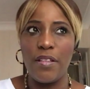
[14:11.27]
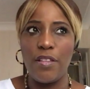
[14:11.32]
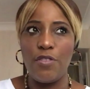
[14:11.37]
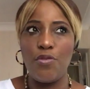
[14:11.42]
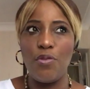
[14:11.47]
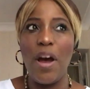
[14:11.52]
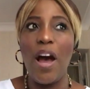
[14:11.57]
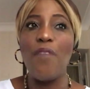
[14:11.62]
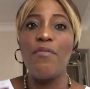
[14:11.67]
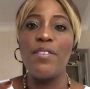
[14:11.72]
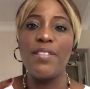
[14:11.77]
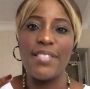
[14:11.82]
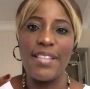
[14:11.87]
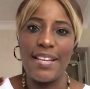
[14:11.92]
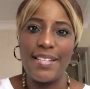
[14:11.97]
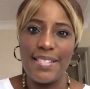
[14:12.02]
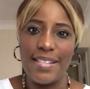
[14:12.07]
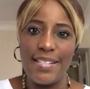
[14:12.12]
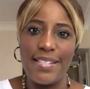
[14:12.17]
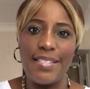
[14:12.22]
you have a
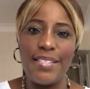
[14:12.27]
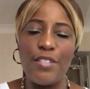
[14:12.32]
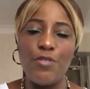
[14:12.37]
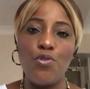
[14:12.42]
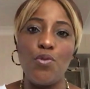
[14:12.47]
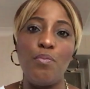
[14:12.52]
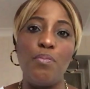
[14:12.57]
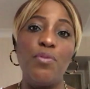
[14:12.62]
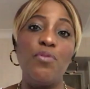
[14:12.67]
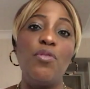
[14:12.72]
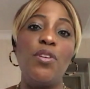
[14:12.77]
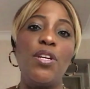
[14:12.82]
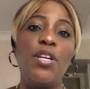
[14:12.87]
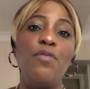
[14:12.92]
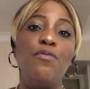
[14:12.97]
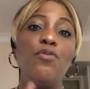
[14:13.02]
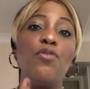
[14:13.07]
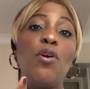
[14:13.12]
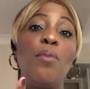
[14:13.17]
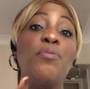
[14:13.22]
tendency to be,
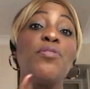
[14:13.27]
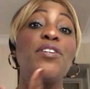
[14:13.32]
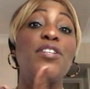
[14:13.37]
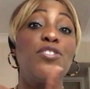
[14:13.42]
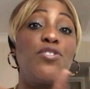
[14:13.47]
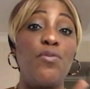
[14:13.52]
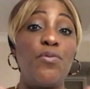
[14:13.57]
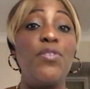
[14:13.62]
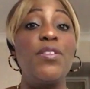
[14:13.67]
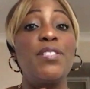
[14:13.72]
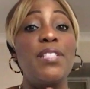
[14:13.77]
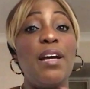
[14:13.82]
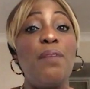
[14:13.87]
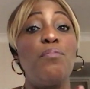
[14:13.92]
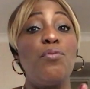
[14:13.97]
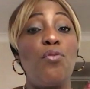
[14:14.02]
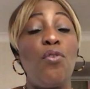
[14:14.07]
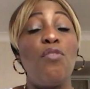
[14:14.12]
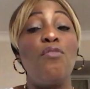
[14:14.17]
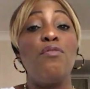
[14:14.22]
evil communication, for
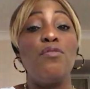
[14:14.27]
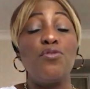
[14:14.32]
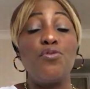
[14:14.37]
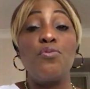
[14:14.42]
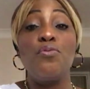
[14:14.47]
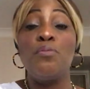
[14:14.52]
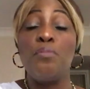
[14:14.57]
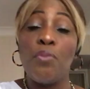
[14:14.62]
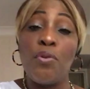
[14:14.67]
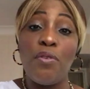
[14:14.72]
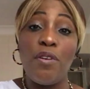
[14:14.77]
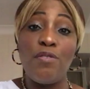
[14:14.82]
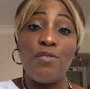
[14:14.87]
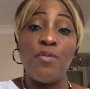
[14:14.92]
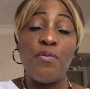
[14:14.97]
example, corrupt good morals.